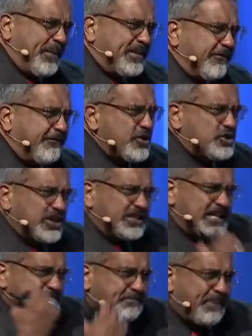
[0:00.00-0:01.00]
in the future,
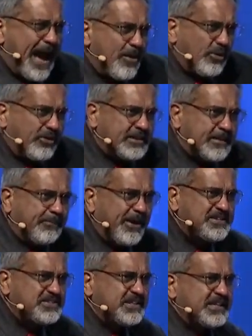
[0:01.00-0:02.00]
there's power in the
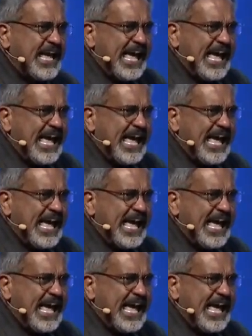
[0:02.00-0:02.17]
present.